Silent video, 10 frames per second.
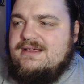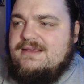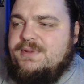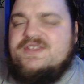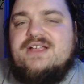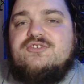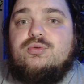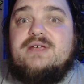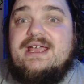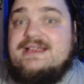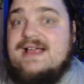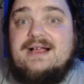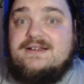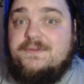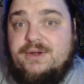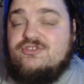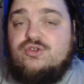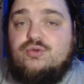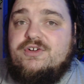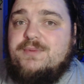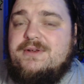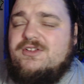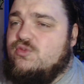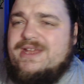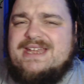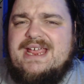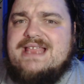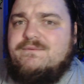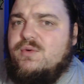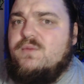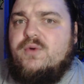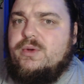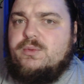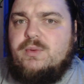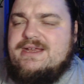potential key target to bring to Richmond, because we need that full forward.